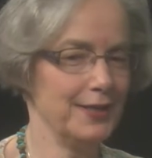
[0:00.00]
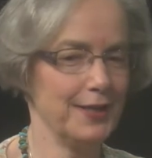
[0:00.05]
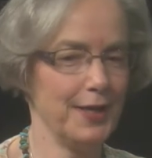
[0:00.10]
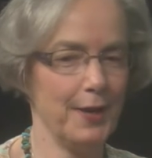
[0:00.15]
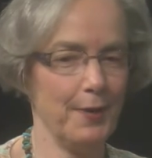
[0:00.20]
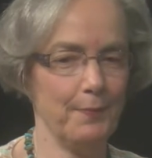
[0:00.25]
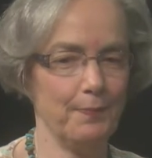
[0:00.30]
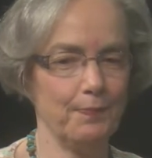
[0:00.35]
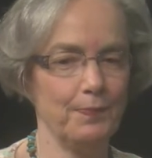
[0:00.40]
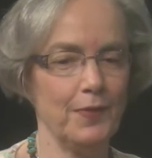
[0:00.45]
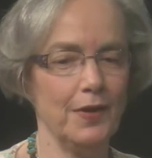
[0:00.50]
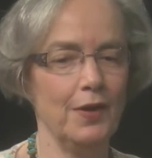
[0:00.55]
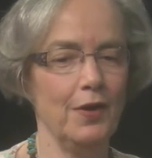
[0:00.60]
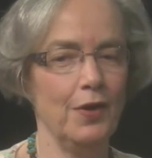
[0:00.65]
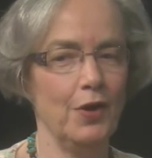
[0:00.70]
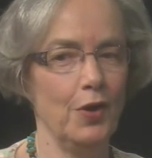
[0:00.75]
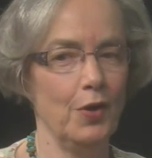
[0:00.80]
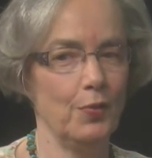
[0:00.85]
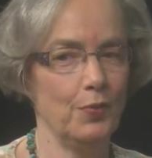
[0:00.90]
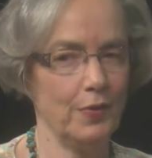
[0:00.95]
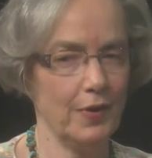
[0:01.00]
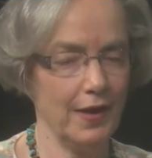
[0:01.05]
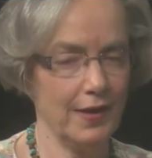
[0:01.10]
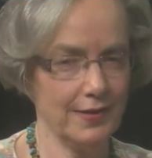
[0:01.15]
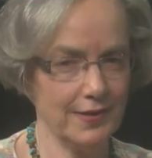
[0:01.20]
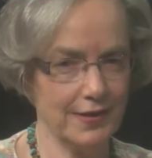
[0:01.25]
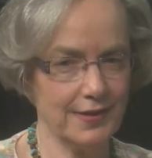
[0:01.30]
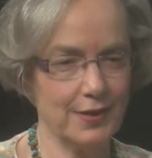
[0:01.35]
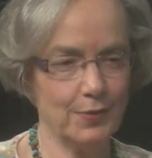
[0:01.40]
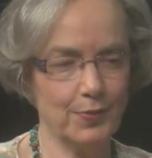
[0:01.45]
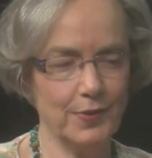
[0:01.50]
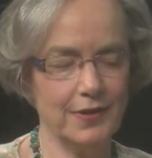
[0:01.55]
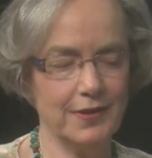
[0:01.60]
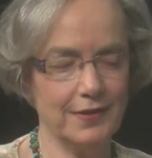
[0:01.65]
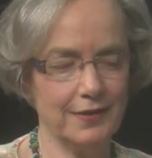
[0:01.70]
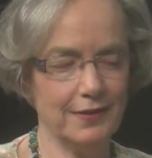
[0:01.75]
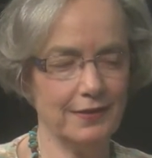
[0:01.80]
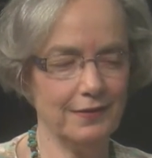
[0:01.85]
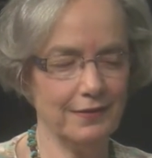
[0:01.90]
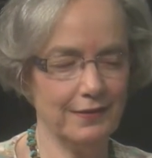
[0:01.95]
um, as I said, we
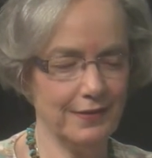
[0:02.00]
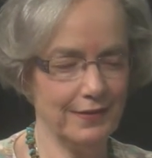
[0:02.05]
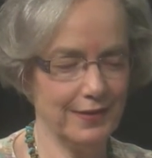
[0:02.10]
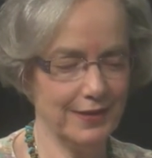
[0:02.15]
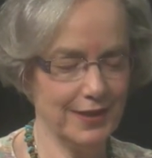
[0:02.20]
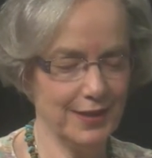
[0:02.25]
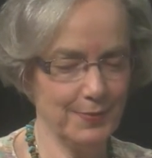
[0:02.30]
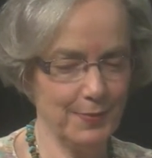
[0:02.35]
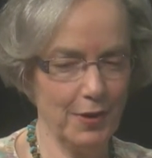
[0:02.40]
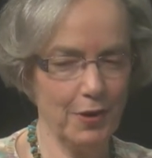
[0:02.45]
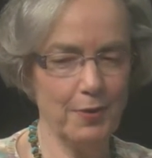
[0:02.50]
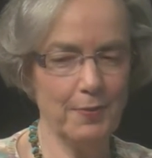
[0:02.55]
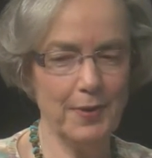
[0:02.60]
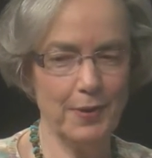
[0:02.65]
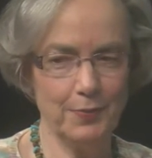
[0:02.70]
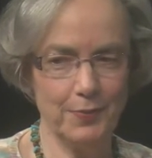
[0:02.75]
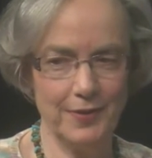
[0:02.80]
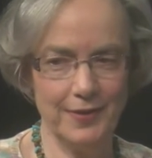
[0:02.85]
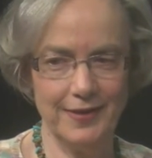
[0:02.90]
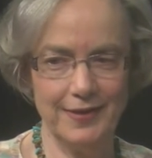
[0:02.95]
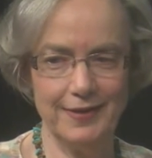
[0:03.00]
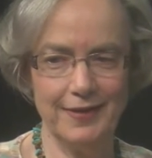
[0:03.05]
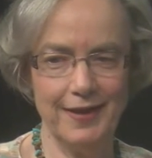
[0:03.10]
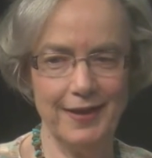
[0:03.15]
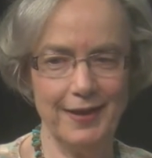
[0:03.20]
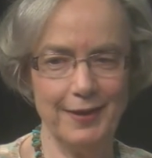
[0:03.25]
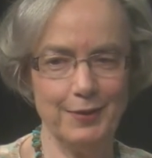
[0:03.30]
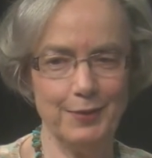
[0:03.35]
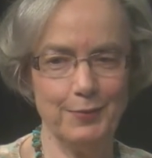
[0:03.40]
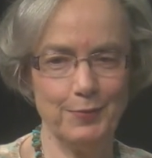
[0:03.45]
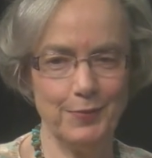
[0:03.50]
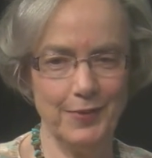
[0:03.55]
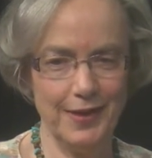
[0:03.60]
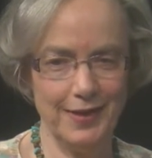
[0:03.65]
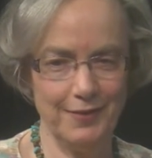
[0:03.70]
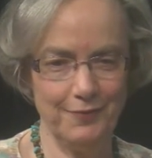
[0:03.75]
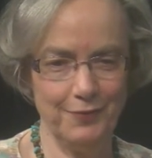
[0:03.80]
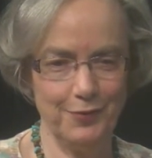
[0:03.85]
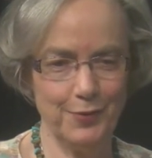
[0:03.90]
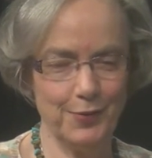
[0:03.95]
did a, an experiment with it, and we
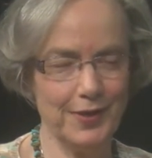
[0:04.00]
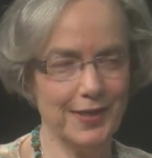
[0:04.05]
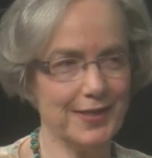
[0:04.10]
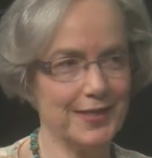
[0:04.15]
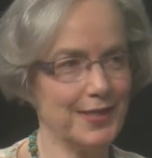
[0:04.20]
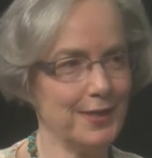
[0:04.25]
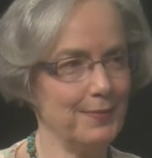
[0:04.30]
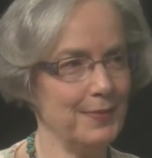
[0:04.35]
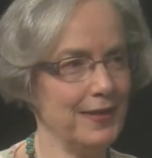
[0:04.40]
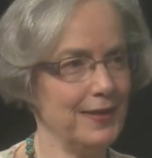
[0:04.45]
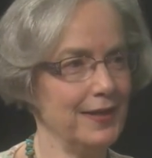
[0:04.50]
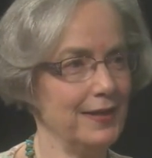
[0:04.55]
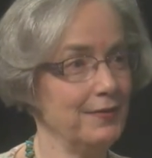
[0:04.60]
had a few kids come in.